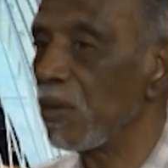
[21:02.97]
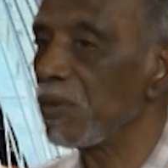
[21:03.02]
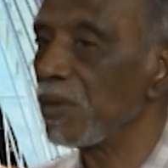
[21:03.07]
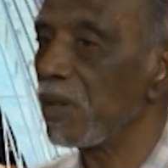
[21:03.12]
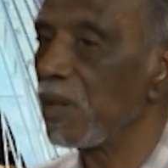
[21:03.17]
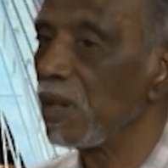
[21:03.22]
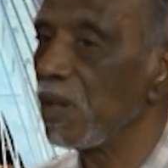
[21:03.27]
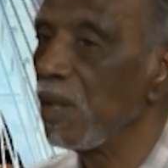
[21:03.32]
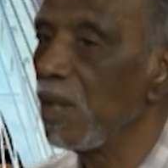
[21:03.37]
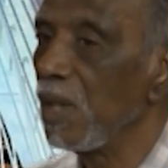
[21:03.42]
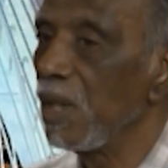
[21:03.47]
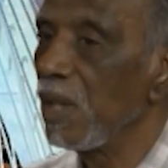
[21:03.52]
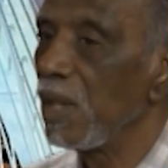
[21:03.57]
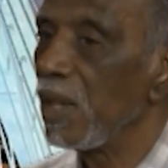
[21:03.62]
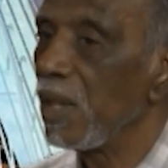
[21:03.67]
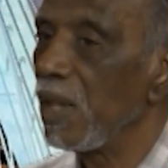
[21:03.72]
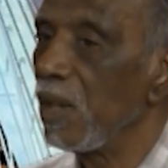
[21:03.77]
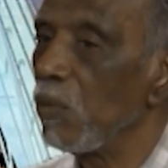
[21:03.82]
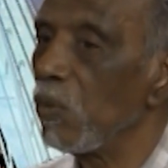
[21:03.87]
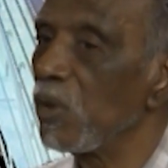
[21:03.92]
housing,
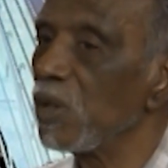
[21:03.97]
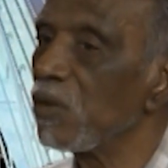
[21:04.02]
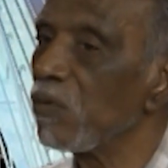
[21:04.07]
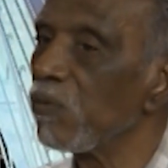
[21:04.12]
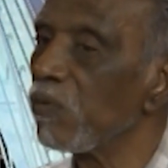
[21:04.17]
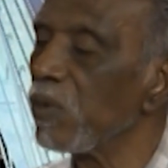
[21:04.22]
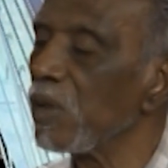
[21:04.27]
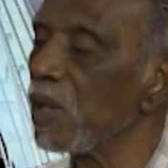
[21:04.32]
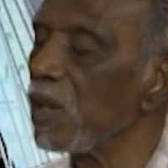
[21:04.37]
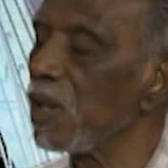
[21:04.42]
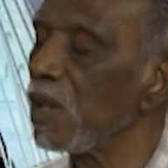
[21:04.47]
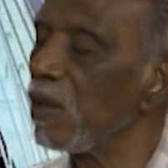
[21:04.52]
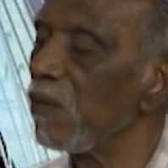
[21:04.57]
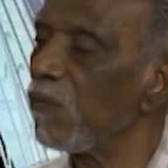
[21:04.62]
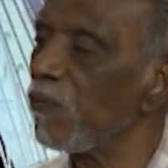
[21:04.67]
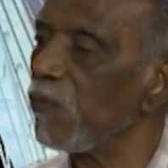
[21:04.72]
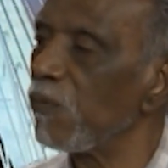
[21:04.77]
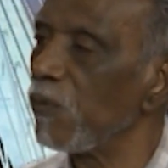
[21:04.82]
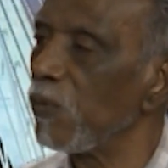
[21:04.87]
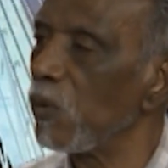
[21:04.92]
it was
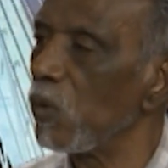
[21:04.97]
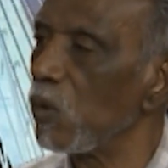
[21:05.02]
really